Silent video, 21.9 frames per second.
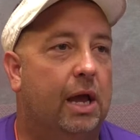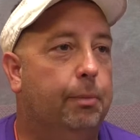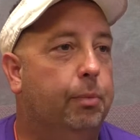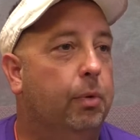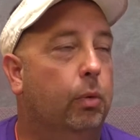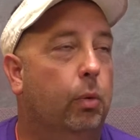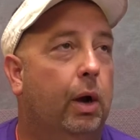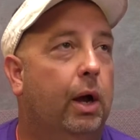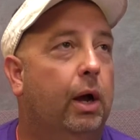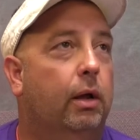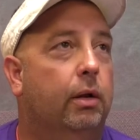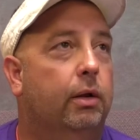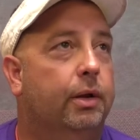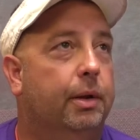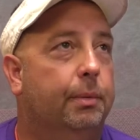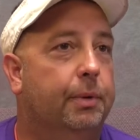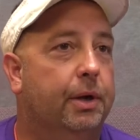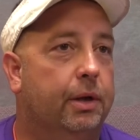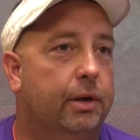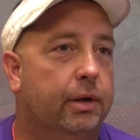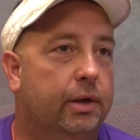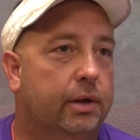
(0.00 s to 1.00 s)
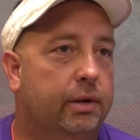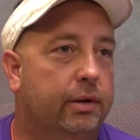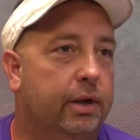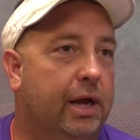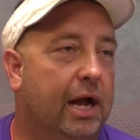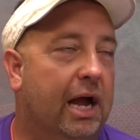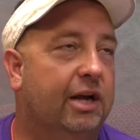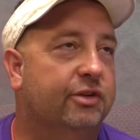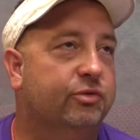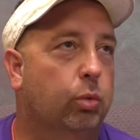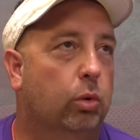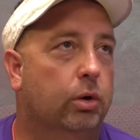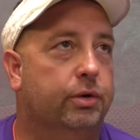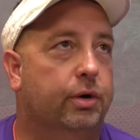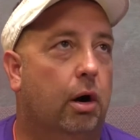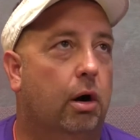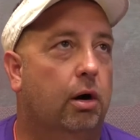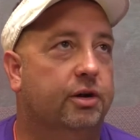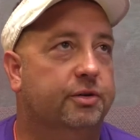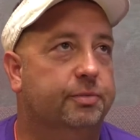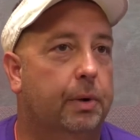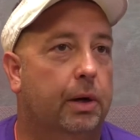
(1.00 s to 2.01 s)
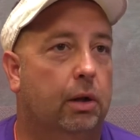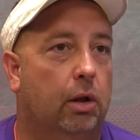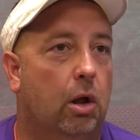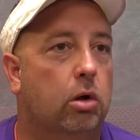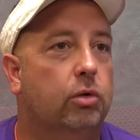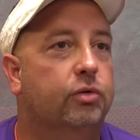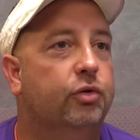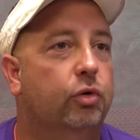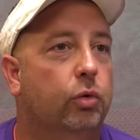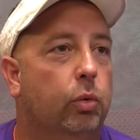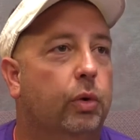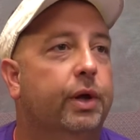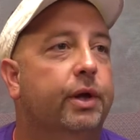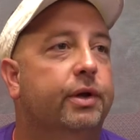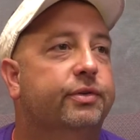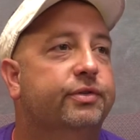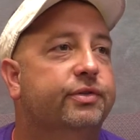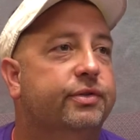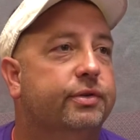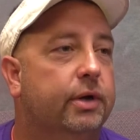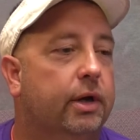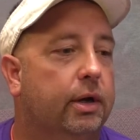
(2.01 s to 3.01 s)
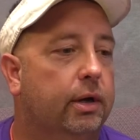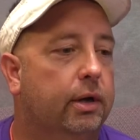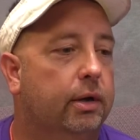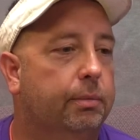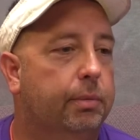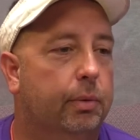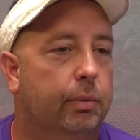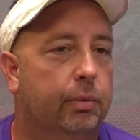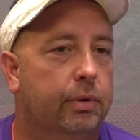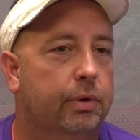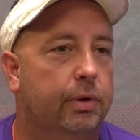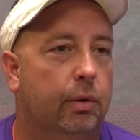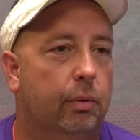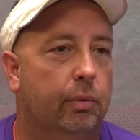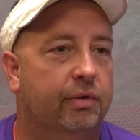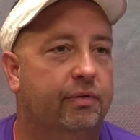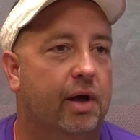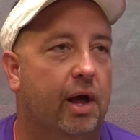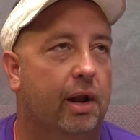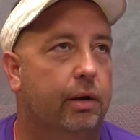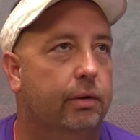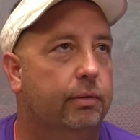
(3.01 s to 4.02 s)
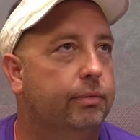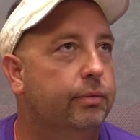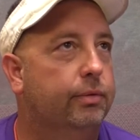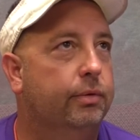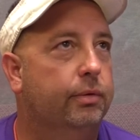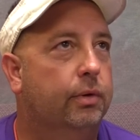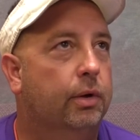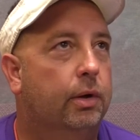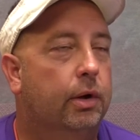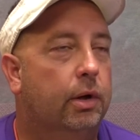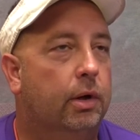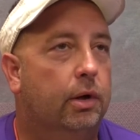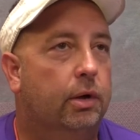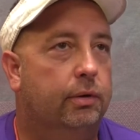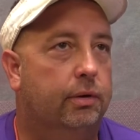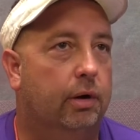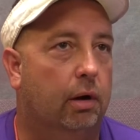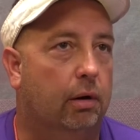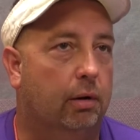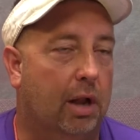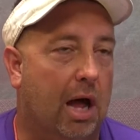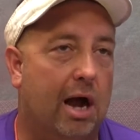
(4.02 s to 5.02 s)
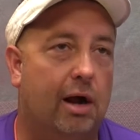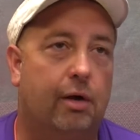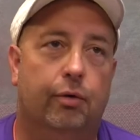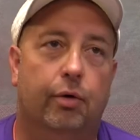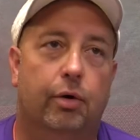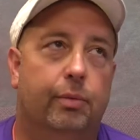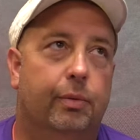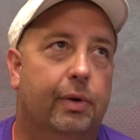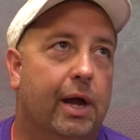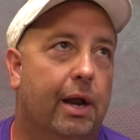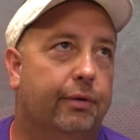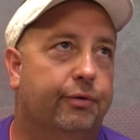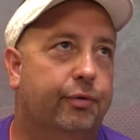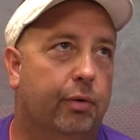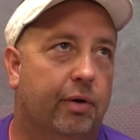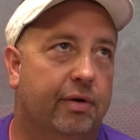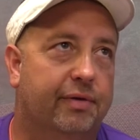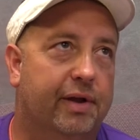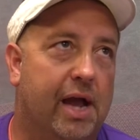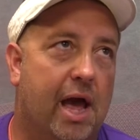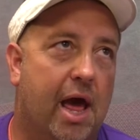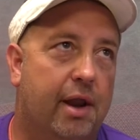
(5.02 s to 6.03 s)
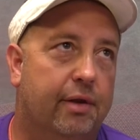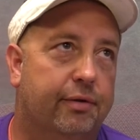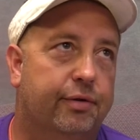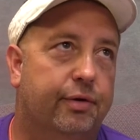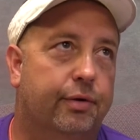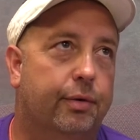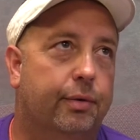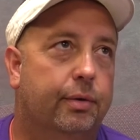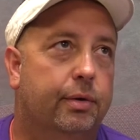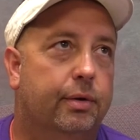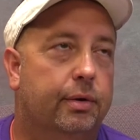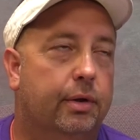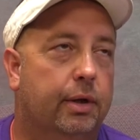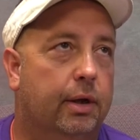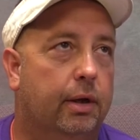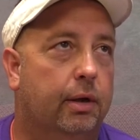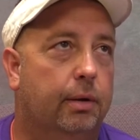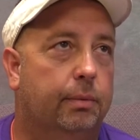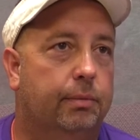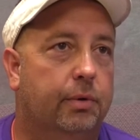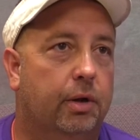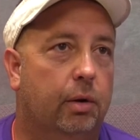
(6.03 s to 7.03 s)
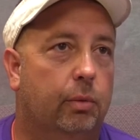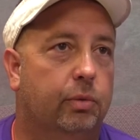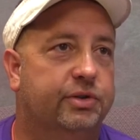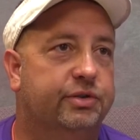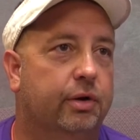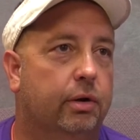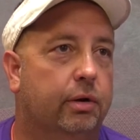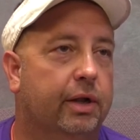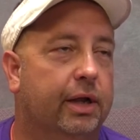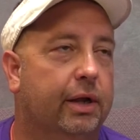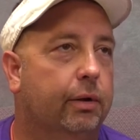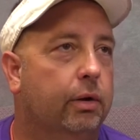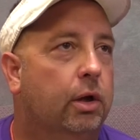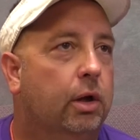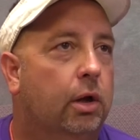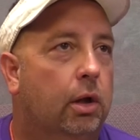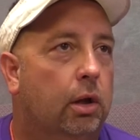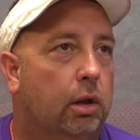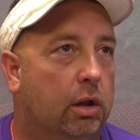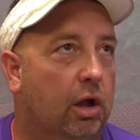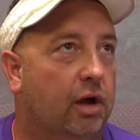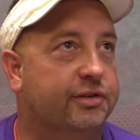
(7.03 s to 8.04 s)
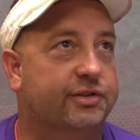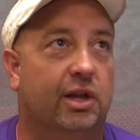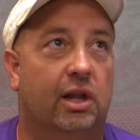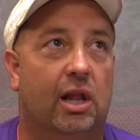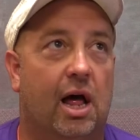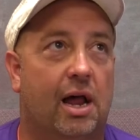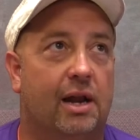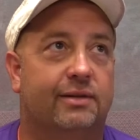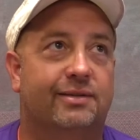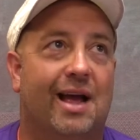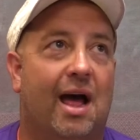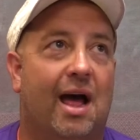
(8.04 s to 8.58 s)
Camp went well. I mean, the guys worked hard. It's been a long two weeks, uh, but you know we've got a, in our locker room we got a terrific attitude. Um, you know, we certainly lost a lot of